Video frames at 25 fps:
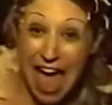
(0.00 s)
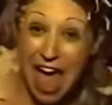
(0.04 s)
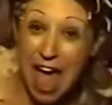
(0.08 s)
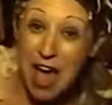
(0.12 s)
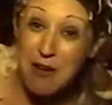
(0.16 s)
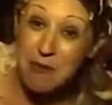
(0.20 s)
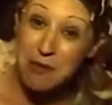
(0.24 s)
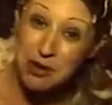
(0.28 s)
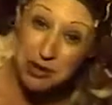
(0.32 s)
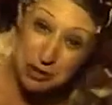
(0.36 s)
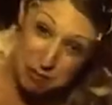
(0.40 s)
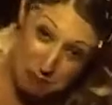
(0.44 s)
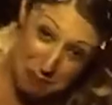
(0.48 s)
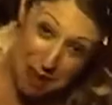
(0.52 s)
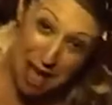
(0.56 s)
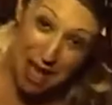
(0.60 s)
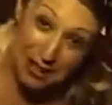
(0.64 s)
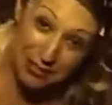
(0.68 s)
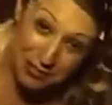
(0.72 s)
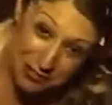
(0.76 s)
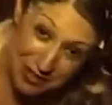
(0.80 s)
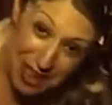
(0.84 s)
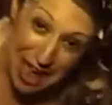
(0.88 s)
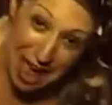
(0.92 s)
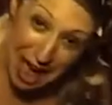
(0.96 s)
it was
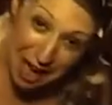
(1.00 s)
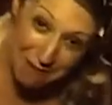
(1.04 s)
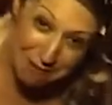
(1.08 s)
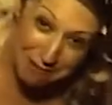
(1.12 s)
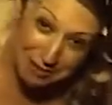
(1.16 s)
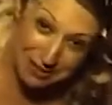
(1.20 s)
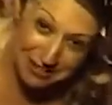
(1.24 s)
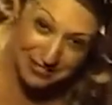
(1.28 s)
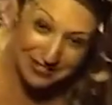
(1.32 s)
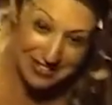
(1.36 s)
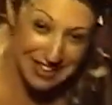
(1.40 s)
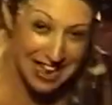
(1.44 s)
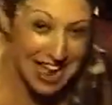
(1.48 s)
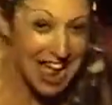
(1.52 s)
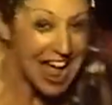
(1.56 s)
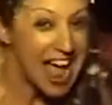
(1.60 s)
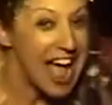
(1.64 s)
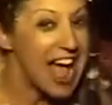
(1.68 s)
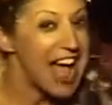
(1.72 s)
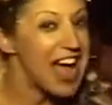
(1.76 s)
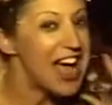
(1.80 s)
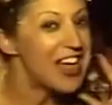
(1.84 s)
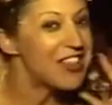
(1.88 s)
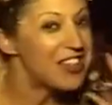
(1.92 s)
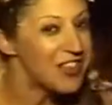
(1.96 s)
bound to happen.
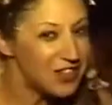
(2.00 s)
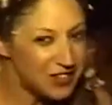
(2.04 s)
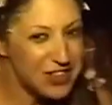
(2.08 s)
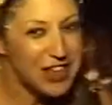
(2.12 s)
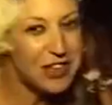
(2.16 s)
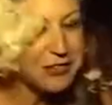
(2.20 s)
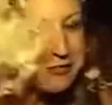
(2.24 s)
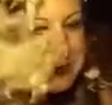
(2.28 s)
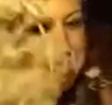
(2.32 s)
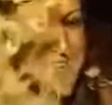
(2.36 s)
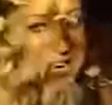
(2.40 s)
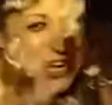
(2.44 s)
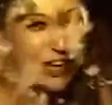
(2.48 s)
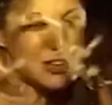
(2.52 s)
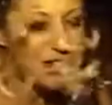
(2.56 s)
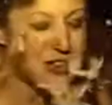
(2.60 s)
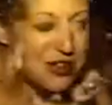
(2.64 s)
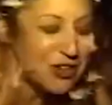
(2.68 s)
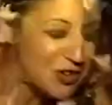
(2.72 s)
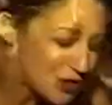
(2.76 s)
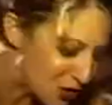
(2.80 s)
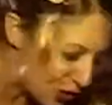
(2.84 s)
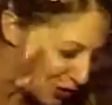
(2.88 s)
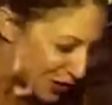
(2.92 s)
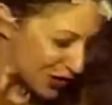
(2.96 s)
This has been a
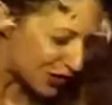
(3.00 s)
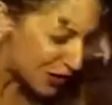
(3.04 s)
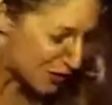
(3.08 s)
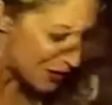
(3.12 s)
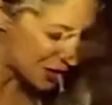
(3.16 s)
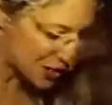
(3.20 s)
truly